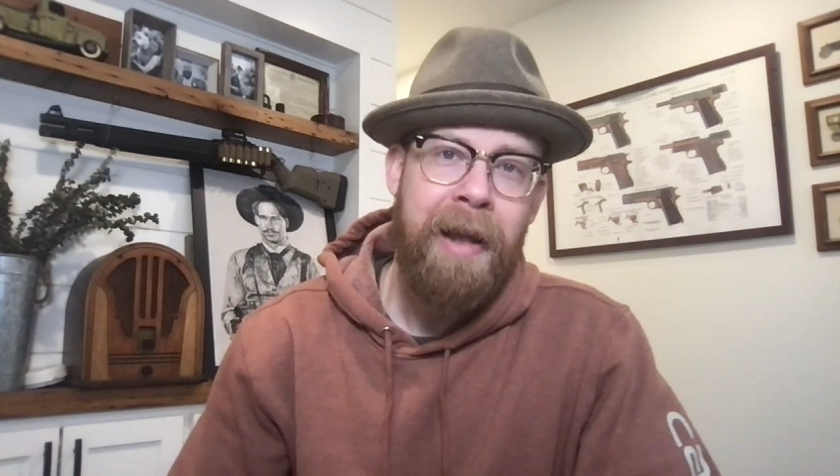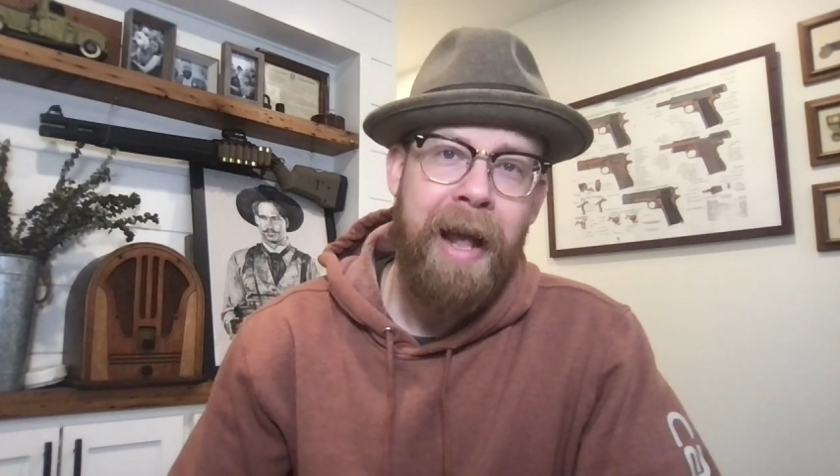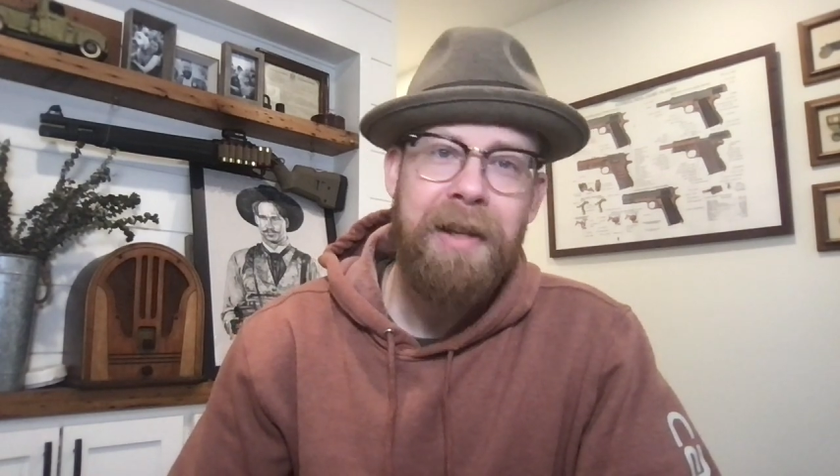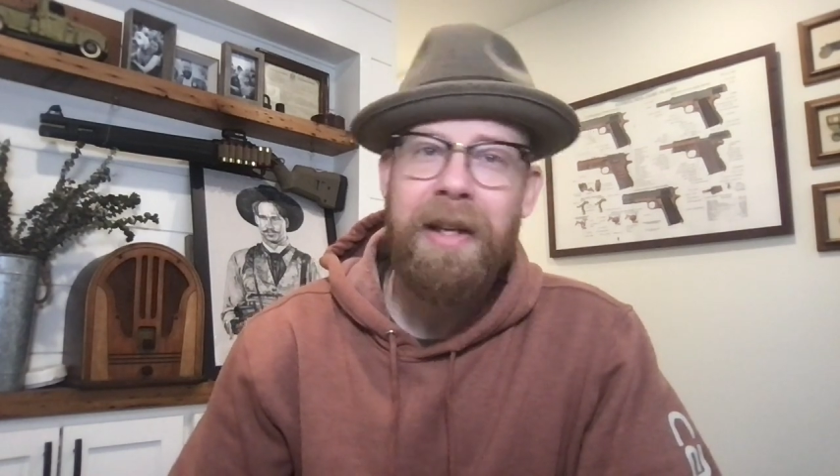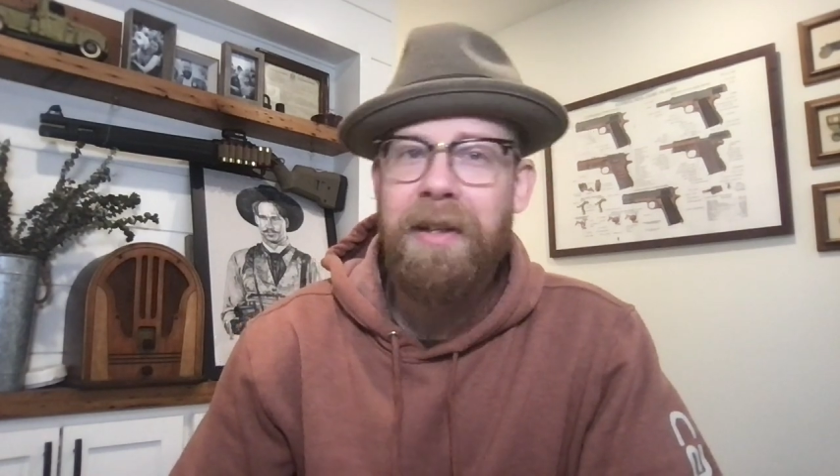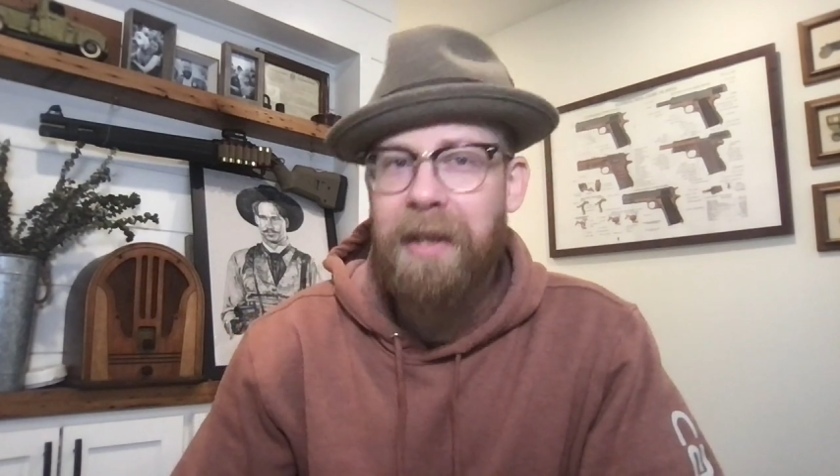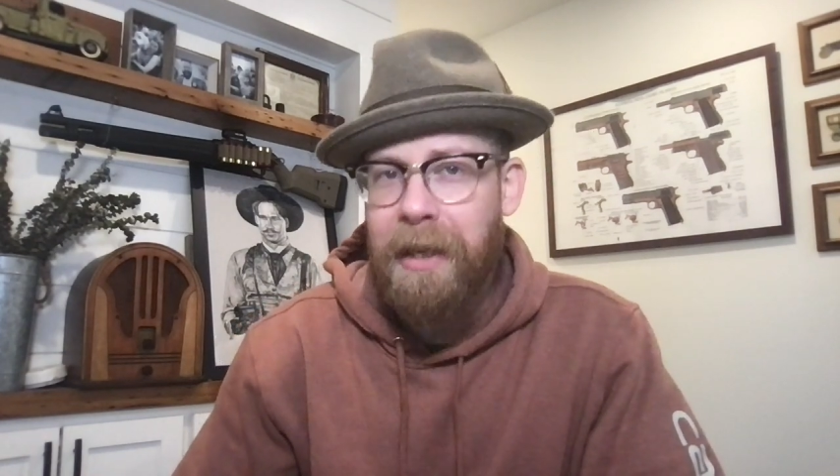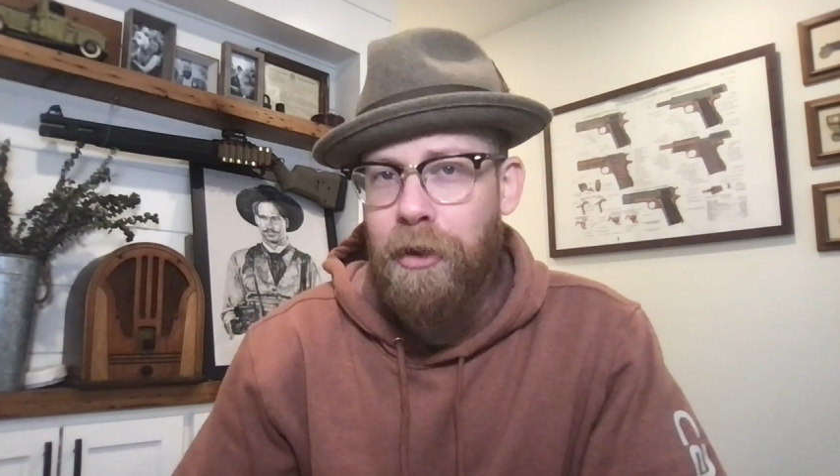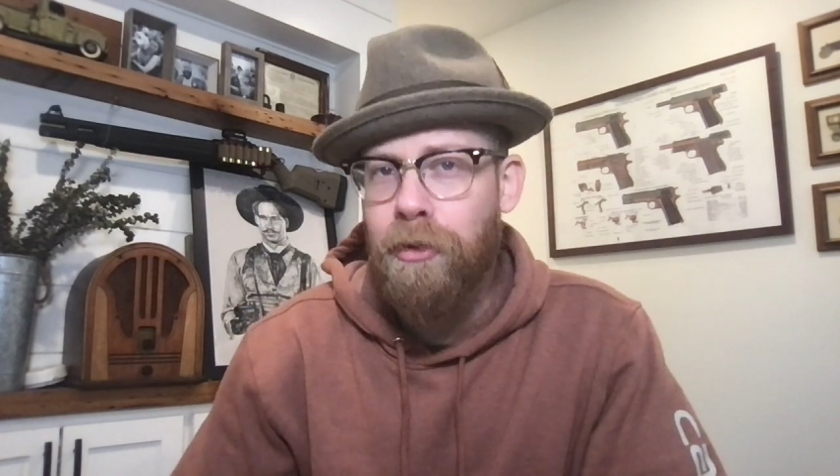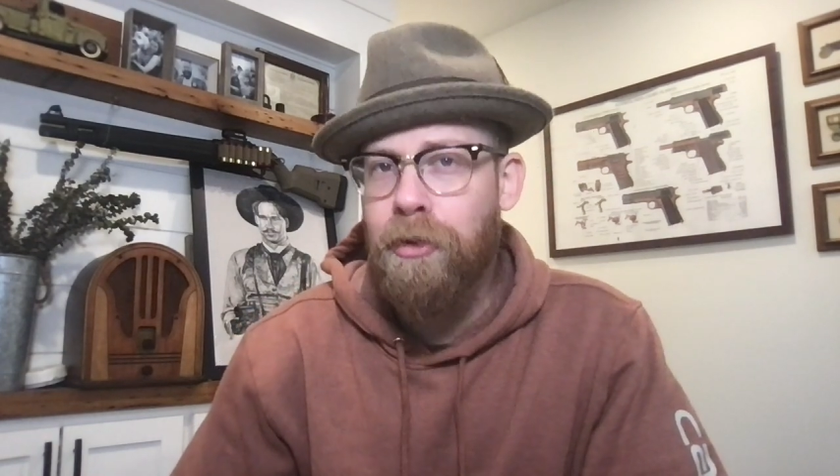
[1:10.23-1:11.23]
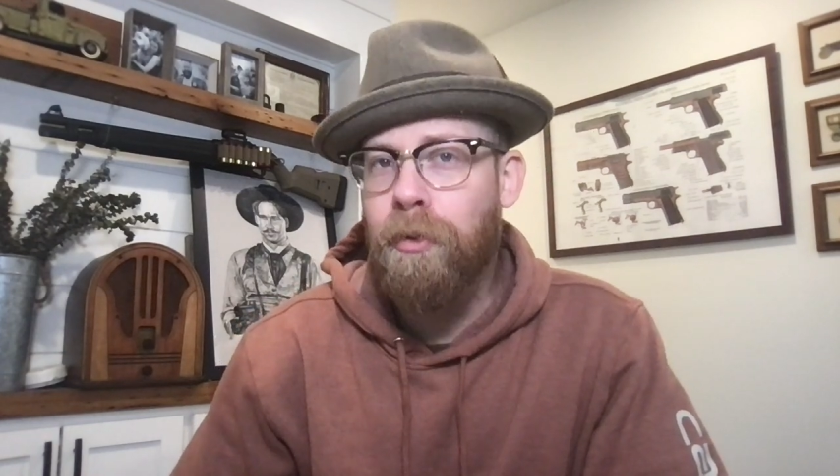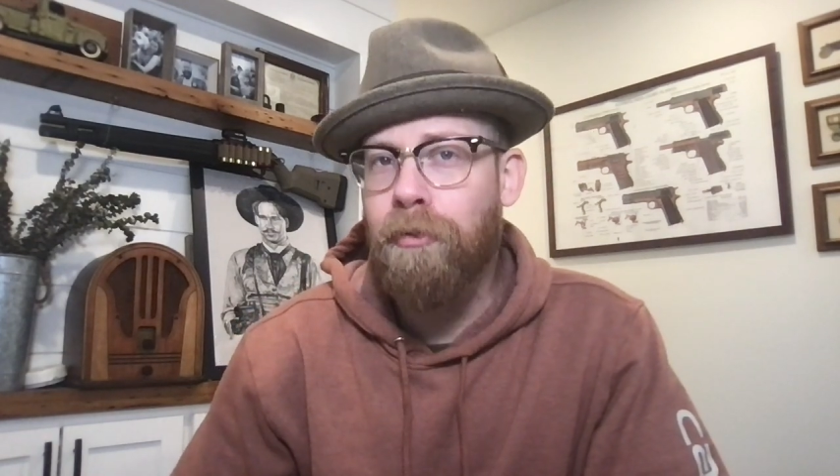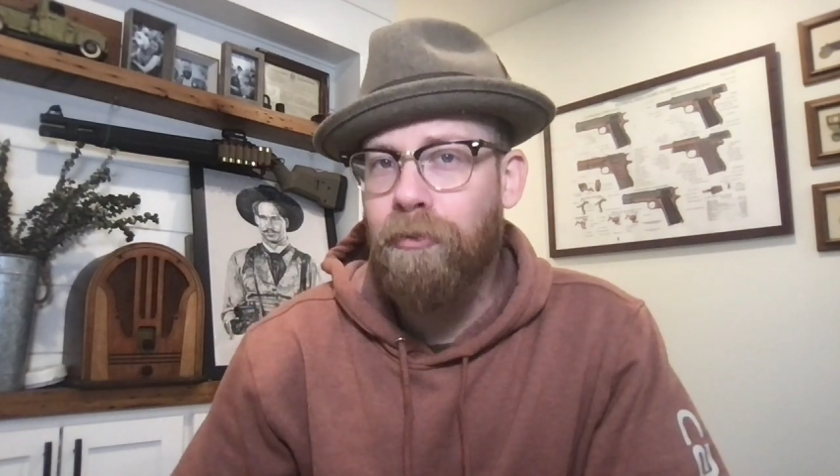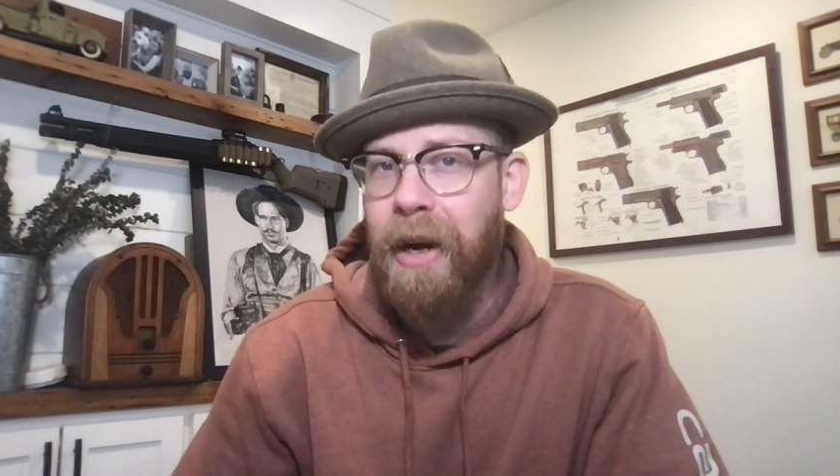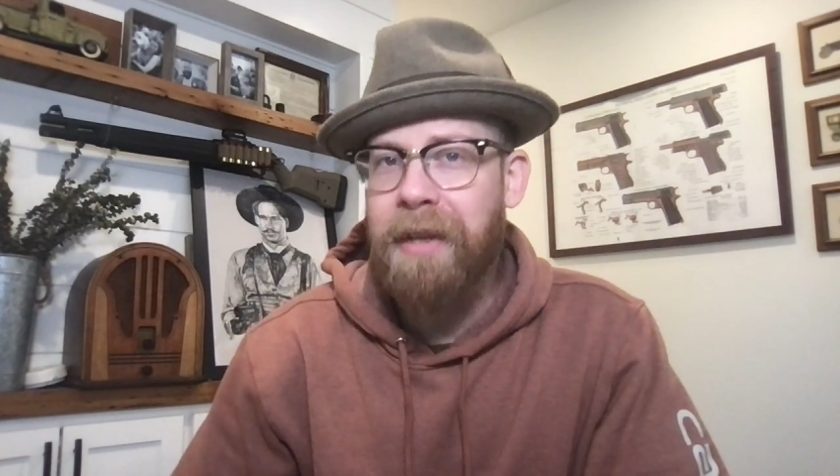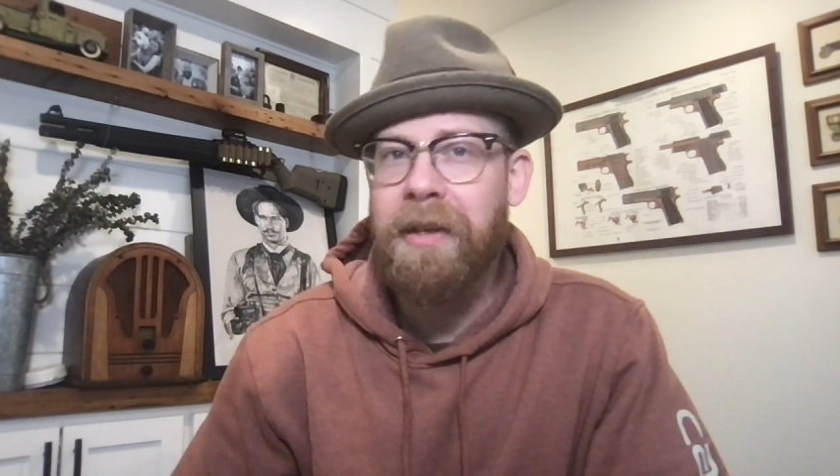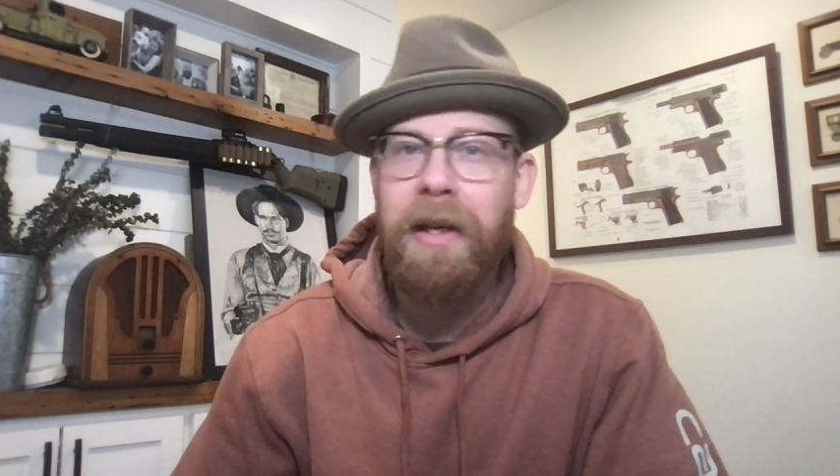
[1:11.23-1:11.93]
and continues to arrest